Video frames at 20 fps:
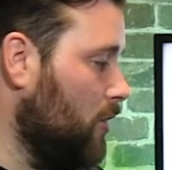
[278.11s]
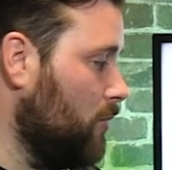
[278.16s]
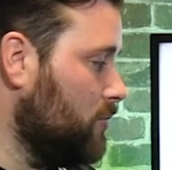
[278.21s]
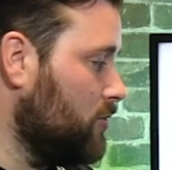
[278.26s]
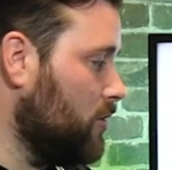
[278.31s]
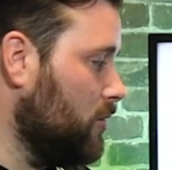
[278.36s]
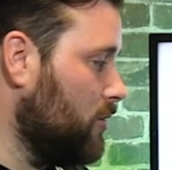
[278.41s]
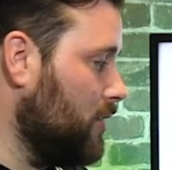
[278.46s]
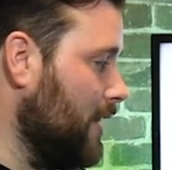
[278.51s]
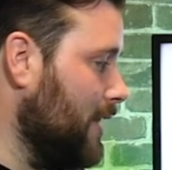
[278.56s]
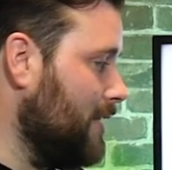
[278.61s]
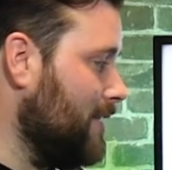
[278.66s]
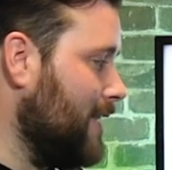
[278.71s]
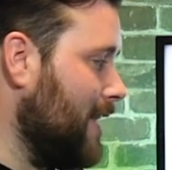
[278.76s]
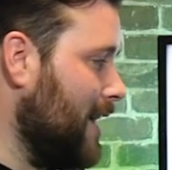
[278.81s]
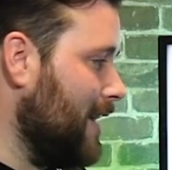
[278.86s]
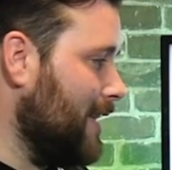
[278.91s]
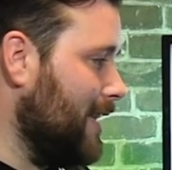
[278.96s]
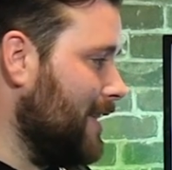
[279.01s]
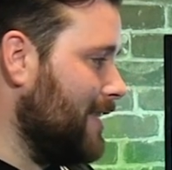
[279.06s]
So get in
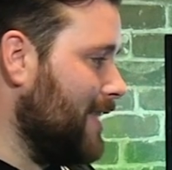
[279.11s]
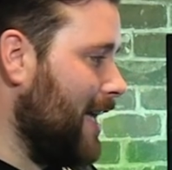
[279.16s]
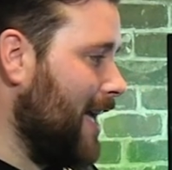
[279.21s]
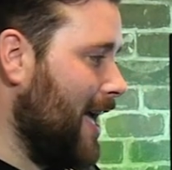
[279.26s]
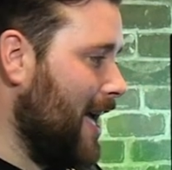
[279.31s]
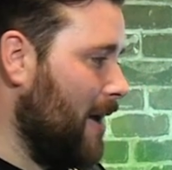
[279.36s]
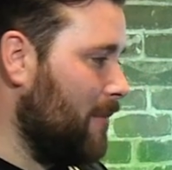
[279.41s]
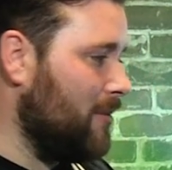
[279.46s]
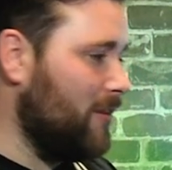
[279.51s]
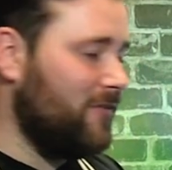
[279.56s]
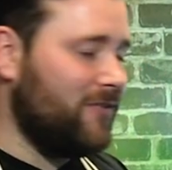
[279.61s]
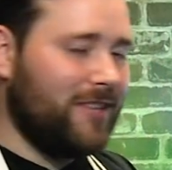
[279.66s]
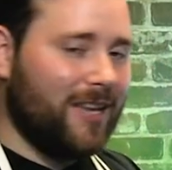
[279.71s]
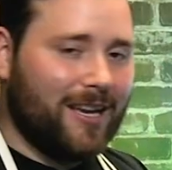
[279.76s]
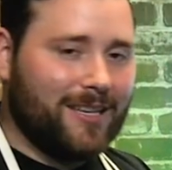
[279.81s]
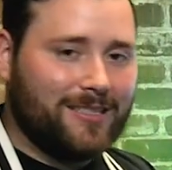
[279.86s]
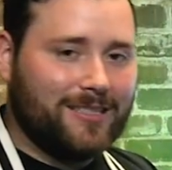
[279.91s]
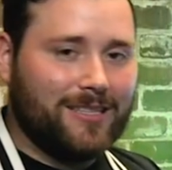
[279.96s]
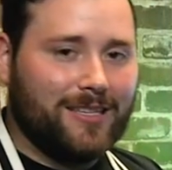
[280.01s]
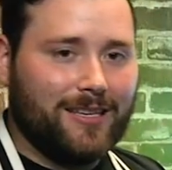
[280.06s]
that habit of
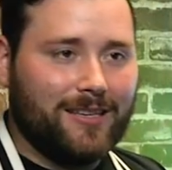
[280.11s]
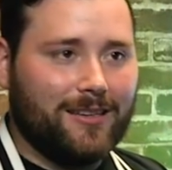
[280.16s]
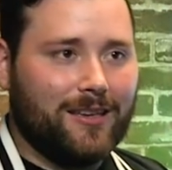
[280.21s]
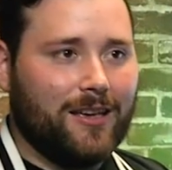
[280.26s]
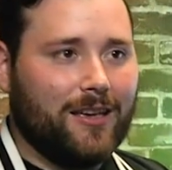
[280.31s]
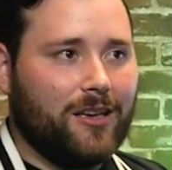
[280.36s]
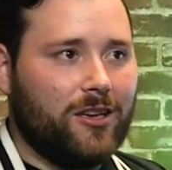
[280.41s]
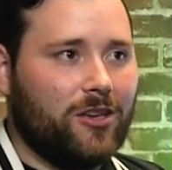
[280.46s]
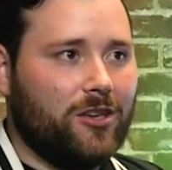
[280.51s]
testing.